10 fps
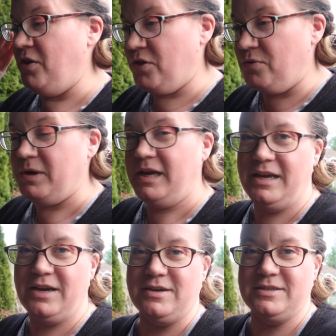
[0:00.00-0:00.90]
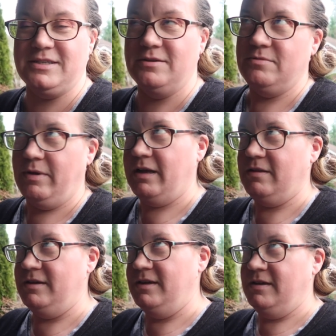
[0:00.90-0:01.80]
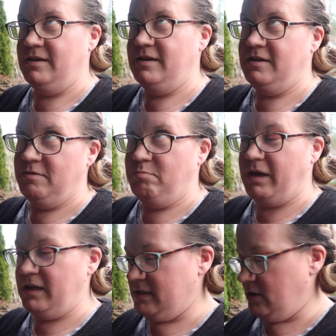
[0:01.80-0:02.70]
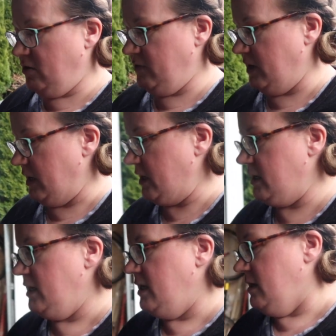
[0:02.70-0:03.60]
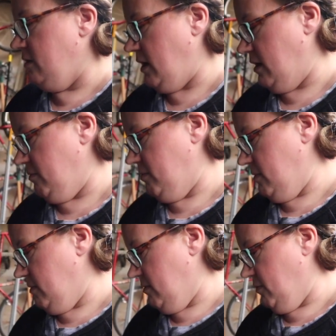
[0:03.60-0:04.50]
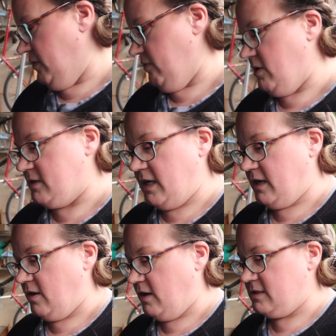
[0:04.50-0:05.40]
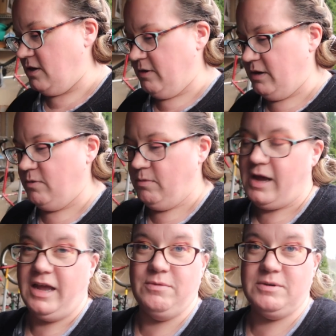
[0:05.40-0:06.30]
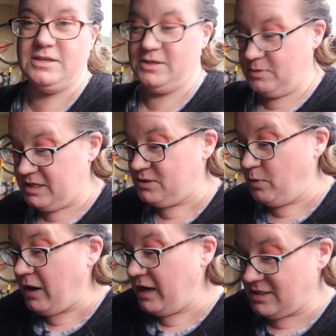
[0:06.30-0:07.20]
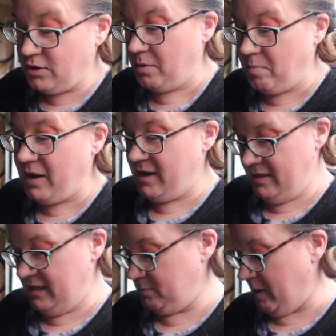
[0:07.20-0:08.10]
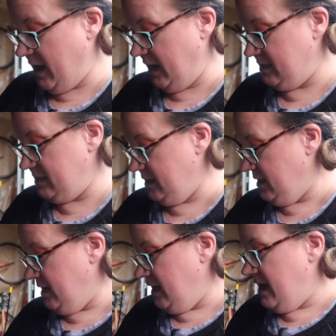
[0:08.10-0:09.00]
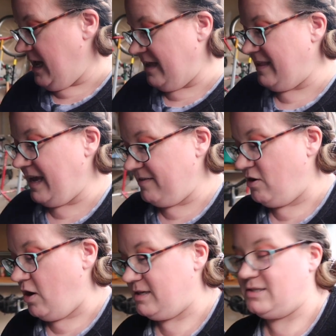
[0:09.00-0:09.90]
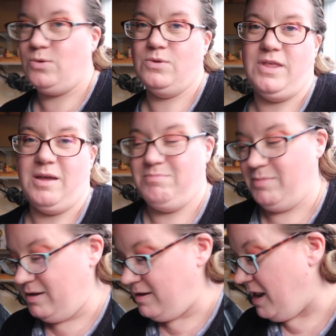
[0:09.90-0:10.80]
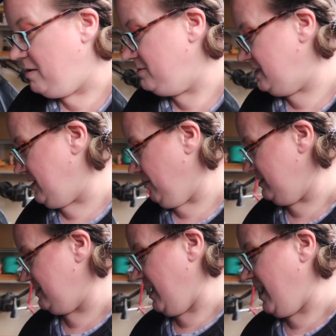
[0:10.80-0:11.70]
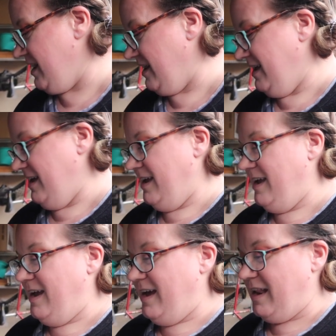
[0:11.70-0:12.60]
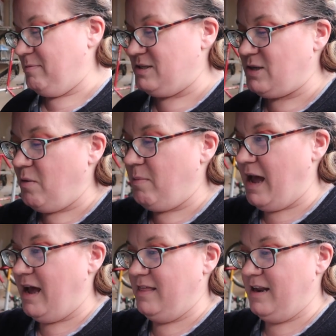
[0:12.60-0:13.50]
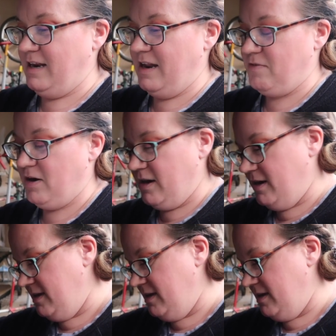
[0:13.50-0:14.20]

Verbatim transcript: 3 years, well, minus COVID year, we've looked at Costco in Hawaii, which is where I started buying these bags, and they have not sold them. And I'm so sad, and I'm so mad that I never